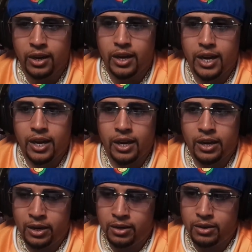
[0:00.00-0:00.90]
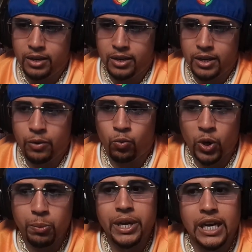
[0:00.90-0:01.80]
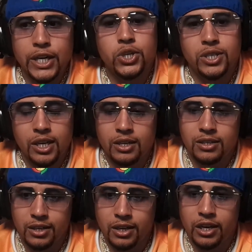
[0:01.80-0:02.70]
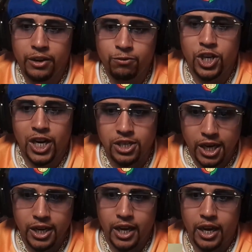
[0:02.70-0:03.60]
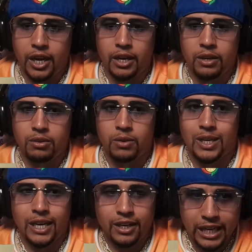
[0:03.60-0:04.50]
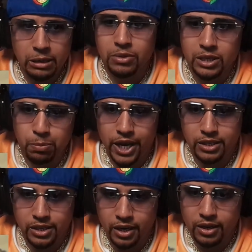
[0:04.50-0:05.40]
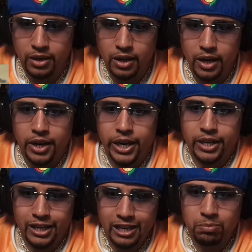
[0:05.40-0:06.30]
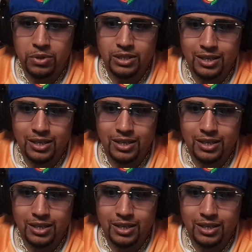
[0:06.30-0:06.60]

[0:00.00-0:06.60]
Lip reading: and it will be interesting to see if JJK can keep this pacing and keep this